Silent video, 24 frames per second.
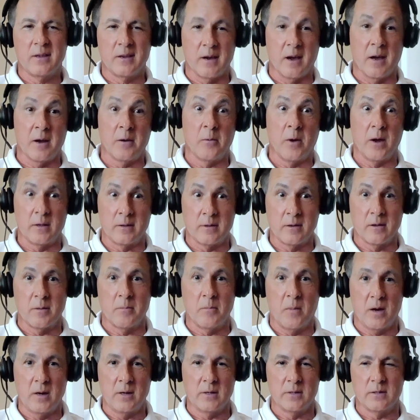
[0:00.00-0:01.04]
you got to wait till the
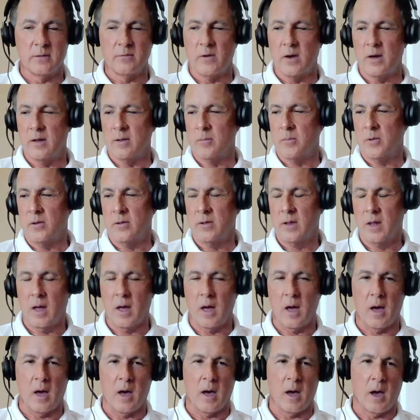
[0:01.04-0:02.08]
money's available.
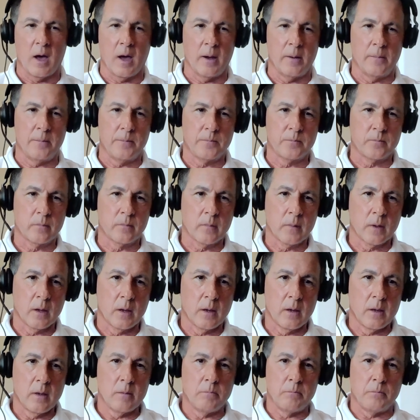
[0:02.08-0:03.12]
Yeah,
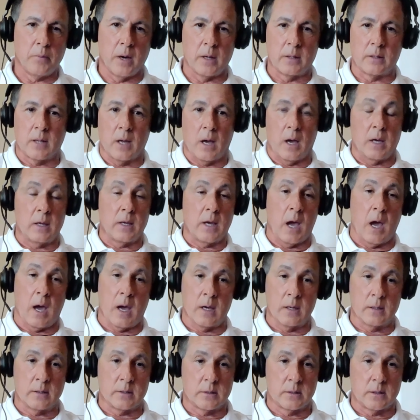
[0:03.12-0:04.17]

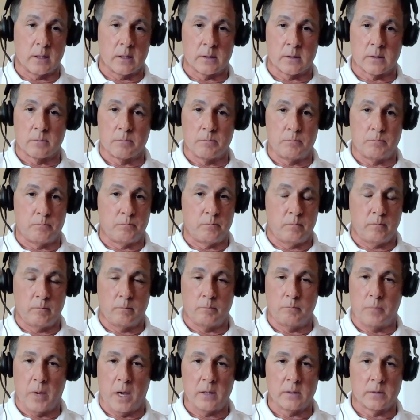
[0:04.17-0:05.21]
it's just
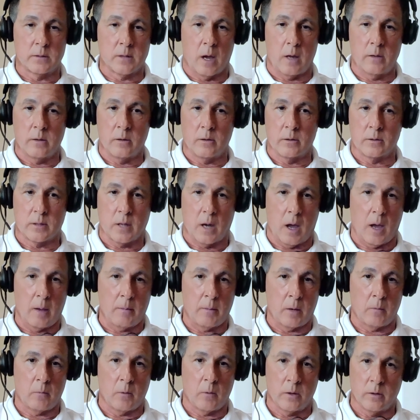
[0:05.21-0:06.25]
based on their
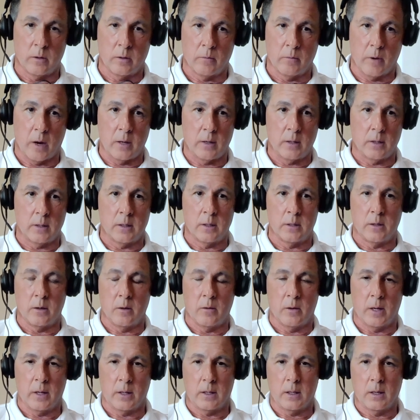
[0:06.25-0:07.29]
timing when they're ready to do
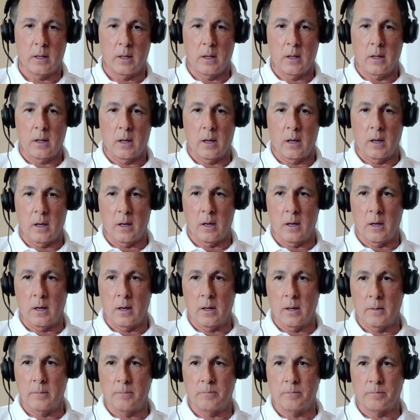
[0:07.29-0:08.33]
it.
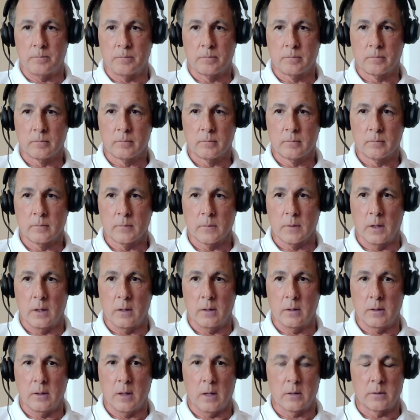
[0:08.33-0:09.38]
And
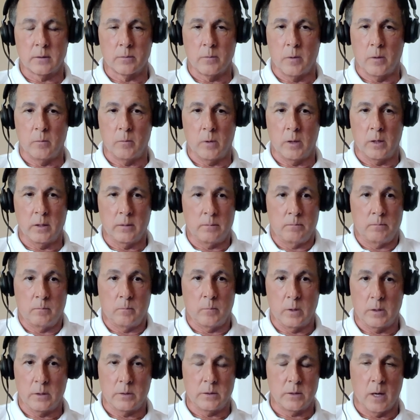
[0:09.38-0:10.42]
that's when
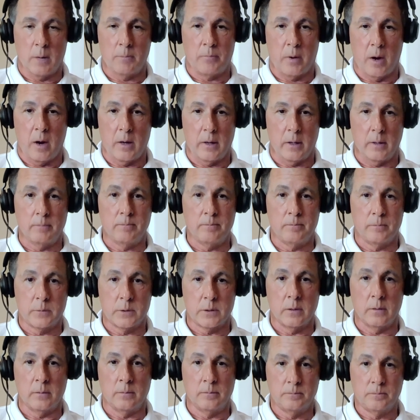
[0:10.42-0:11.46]
we jump on it. So